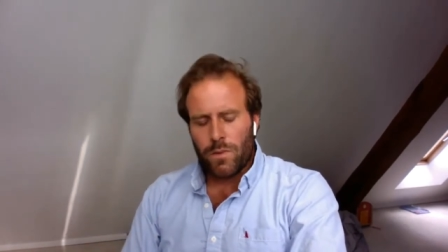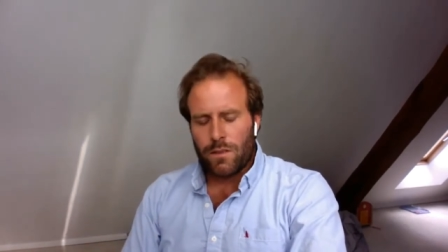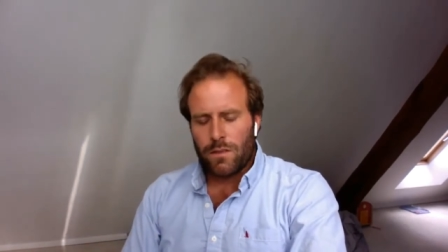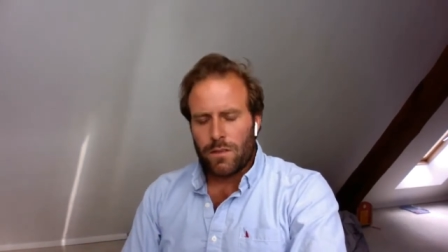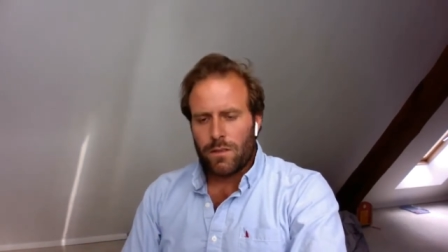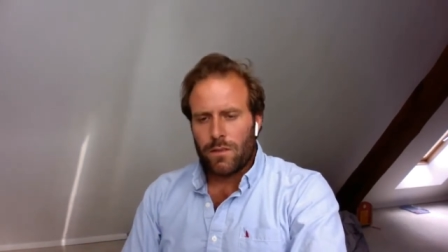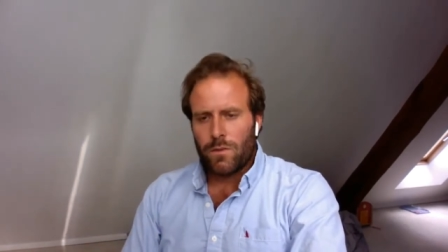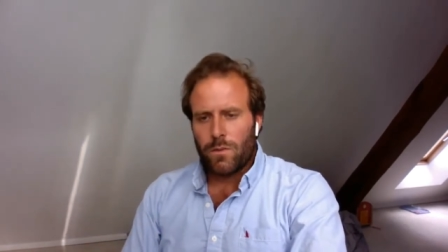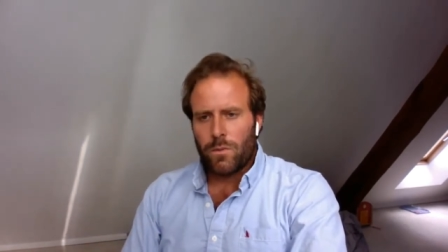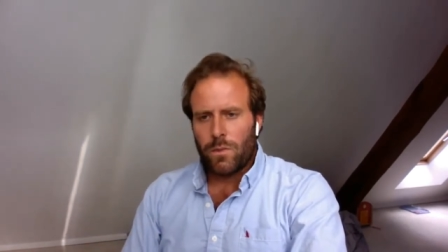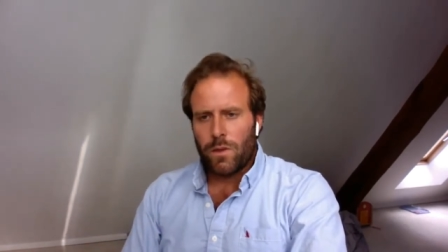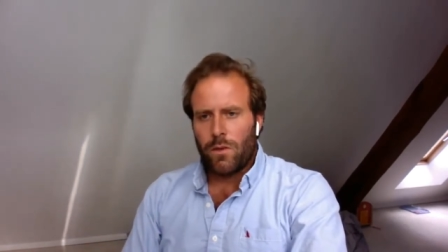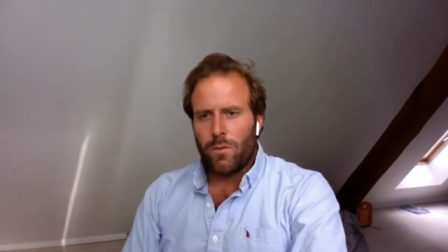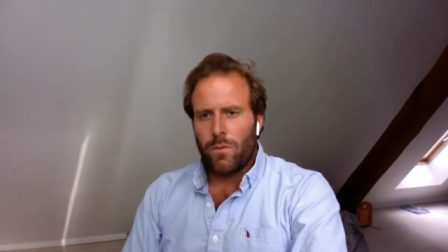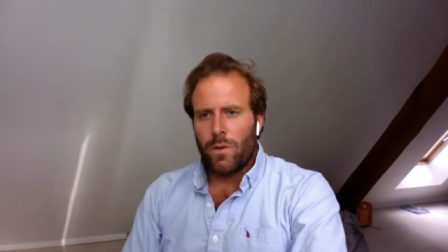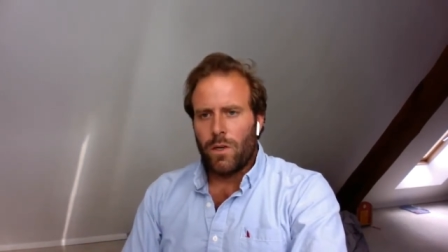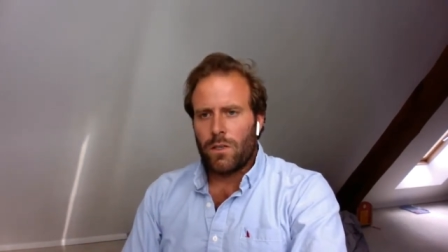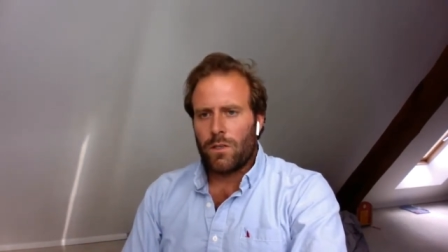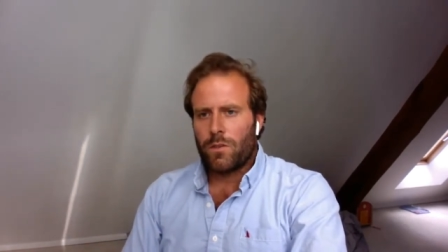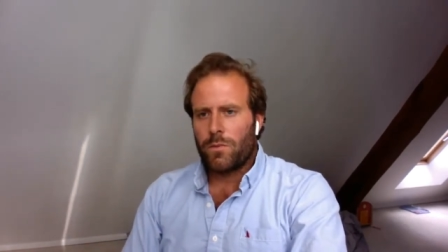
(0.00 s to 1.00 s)
with
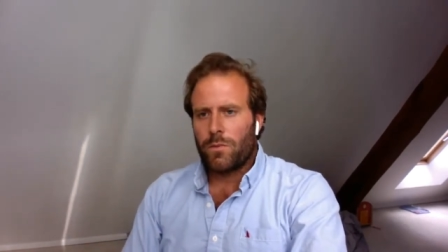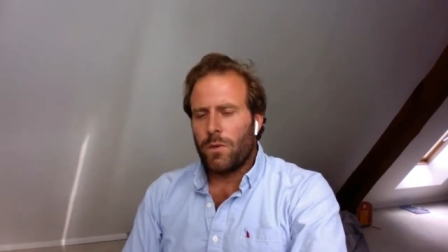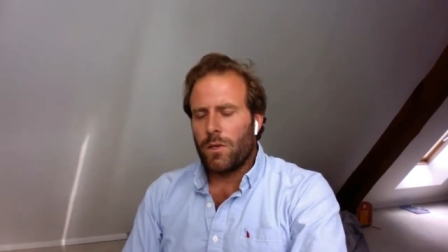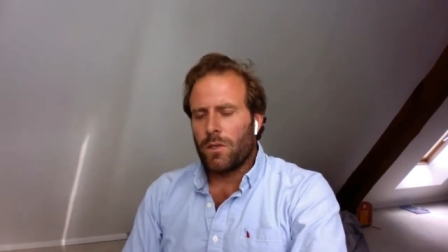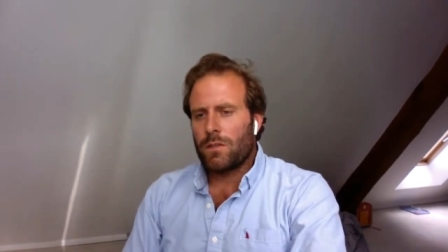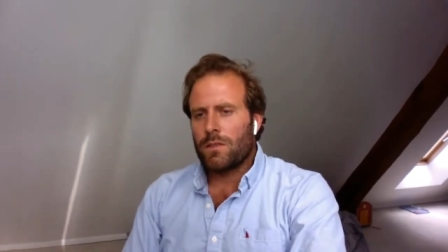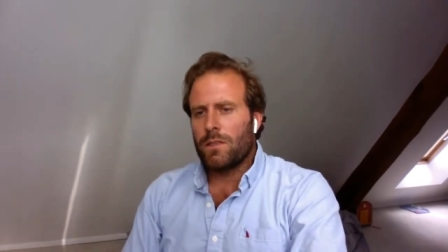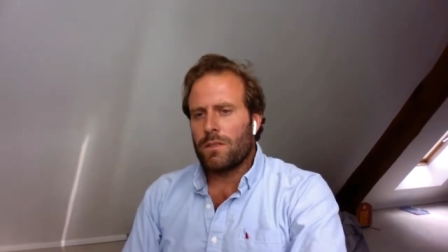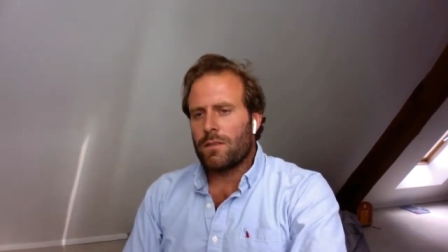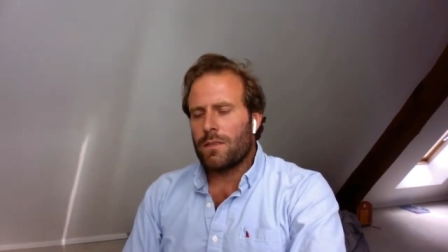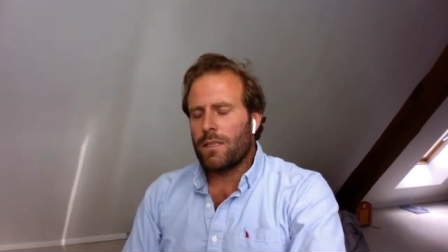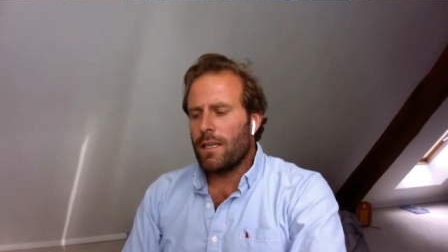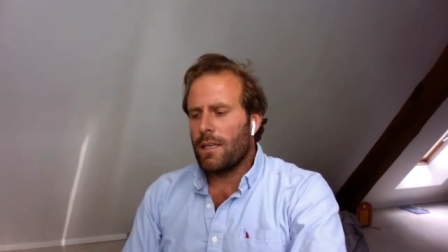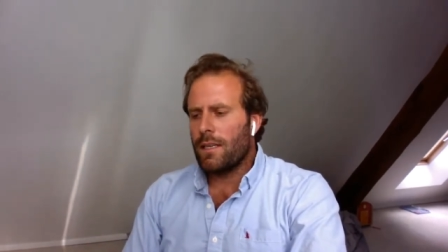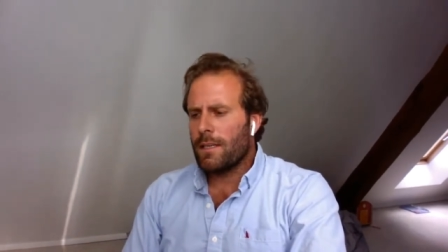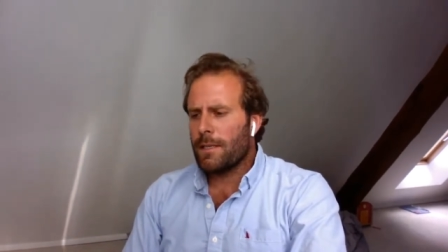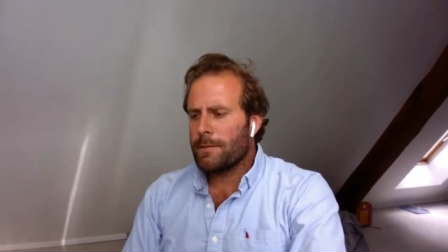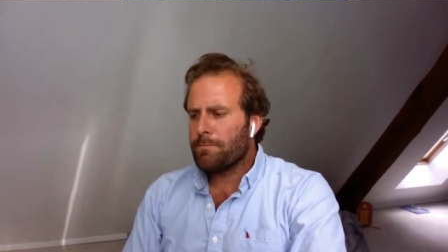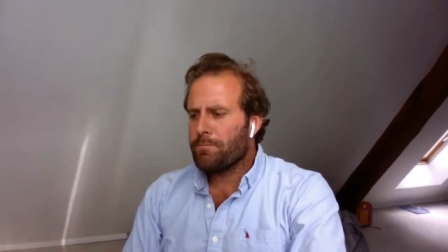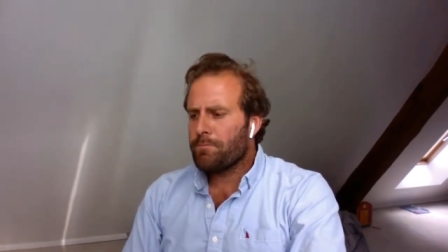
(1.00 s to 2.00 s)
the water sports and
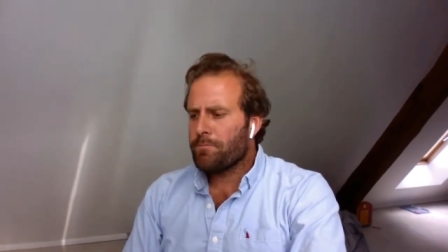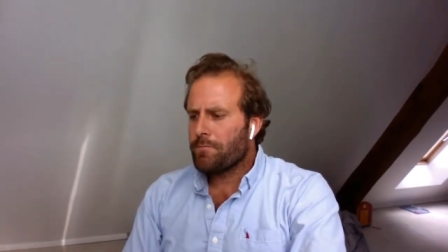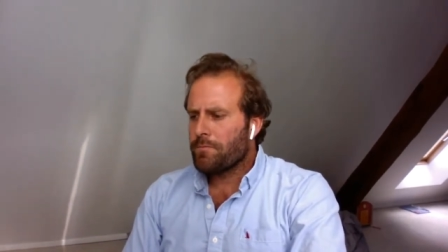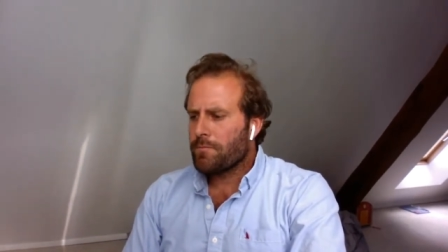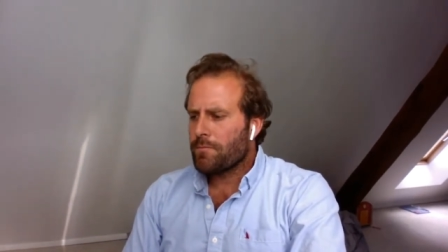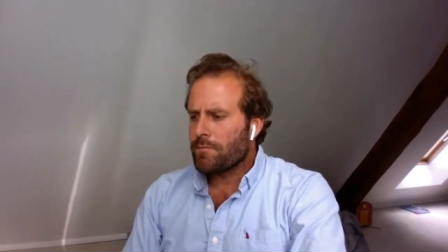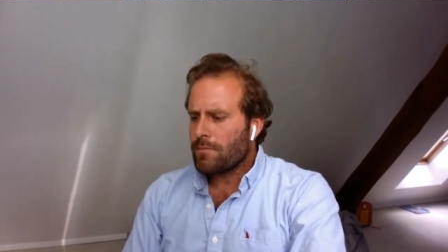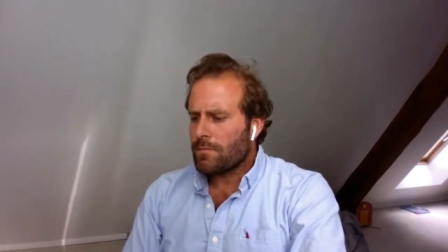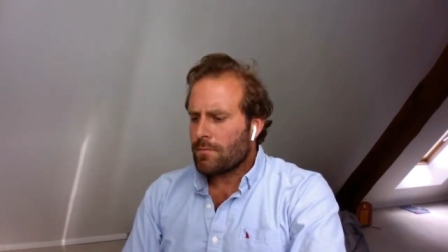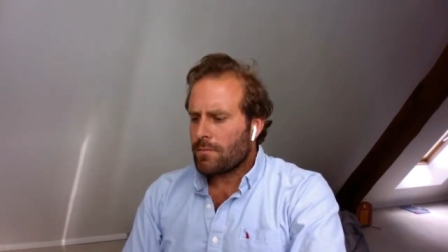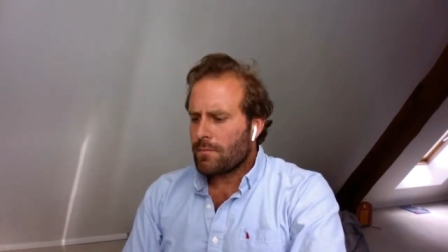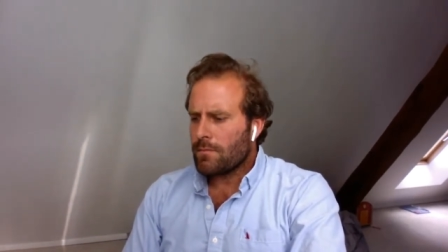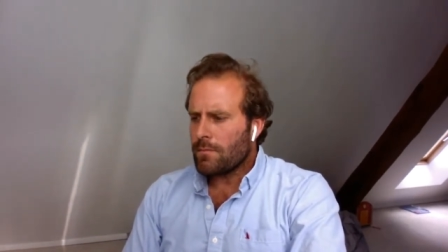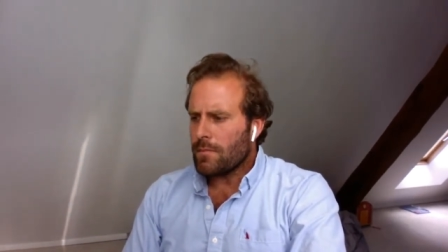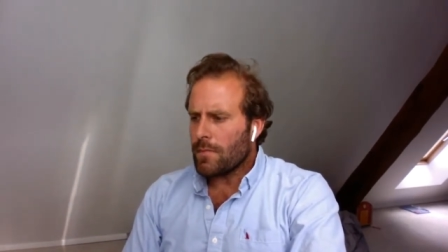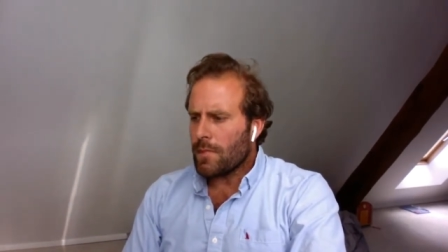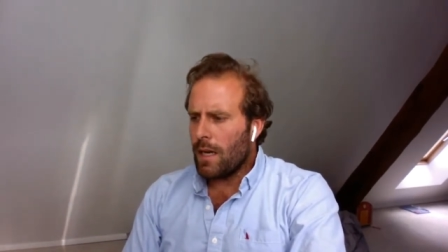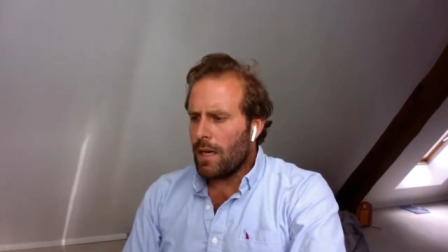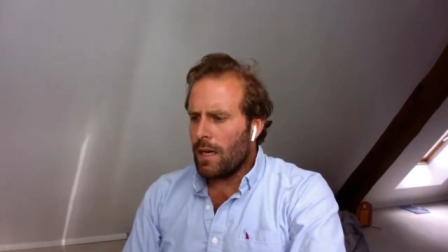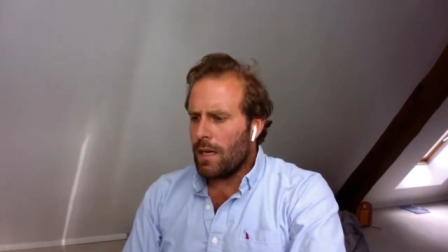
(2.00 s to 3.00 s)
sailing.
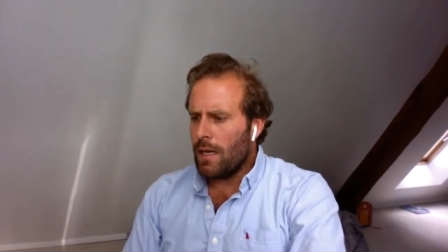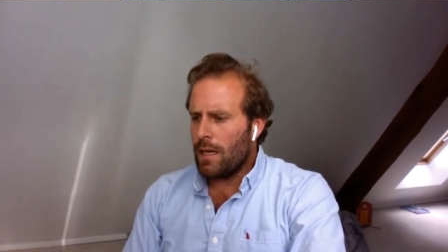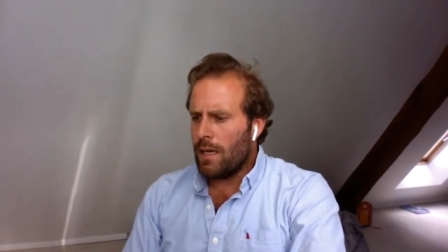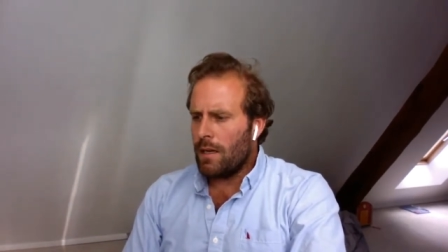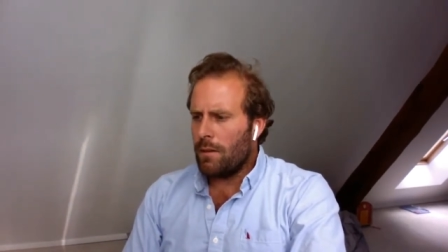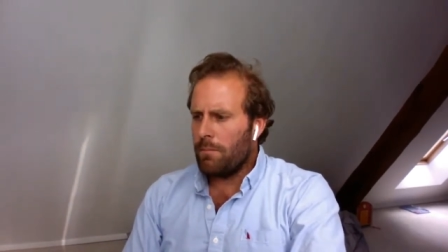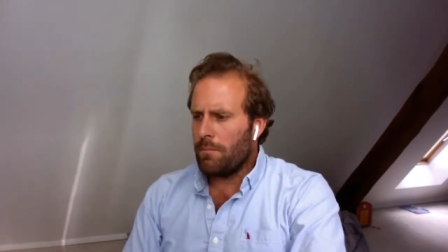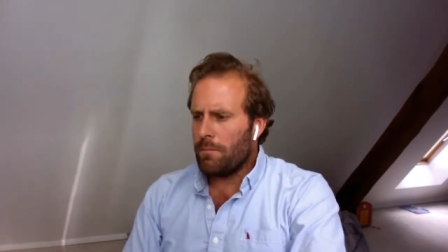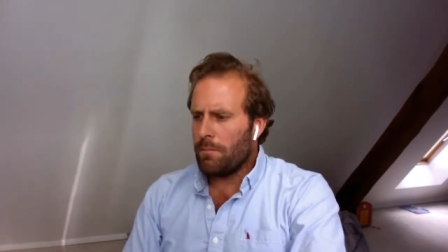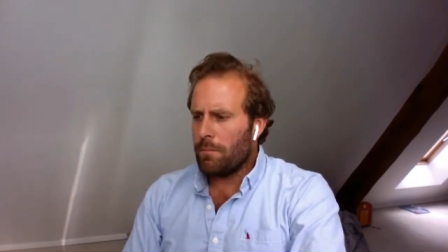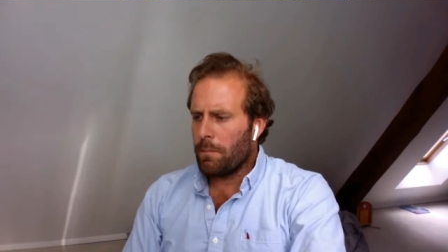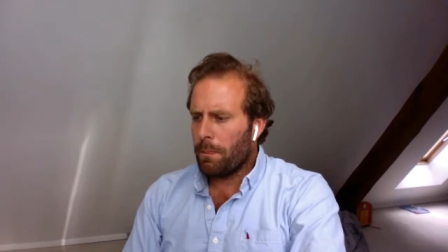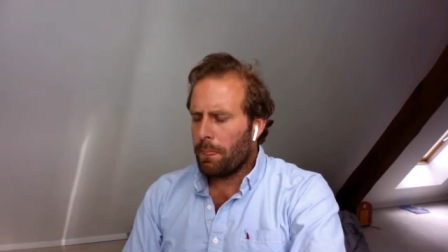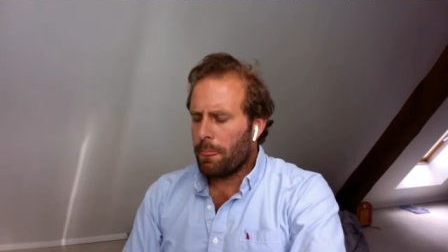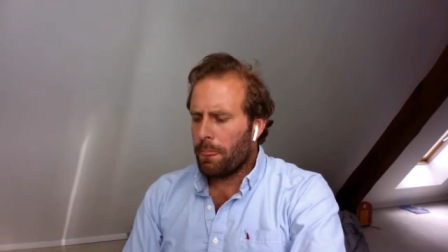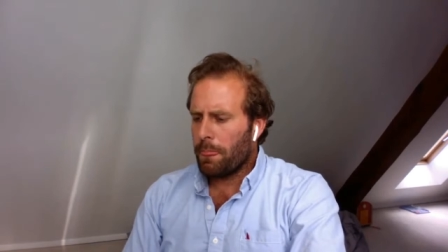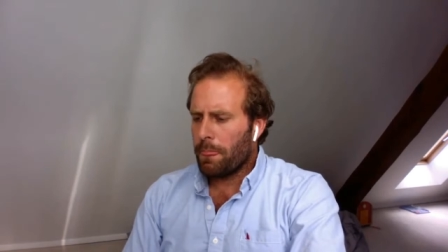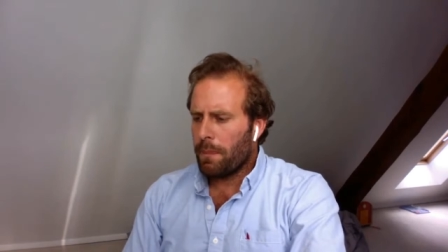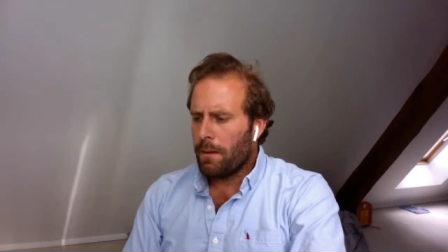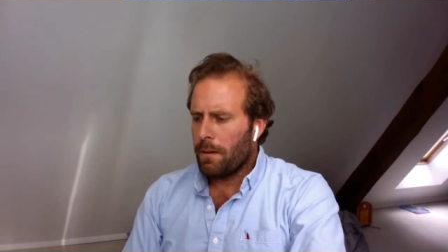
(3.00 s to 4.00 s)
I
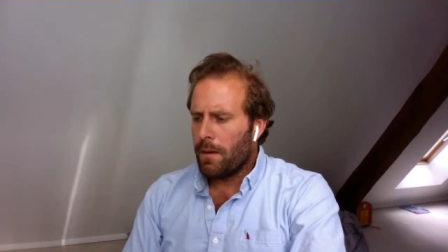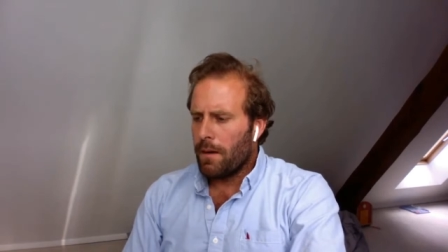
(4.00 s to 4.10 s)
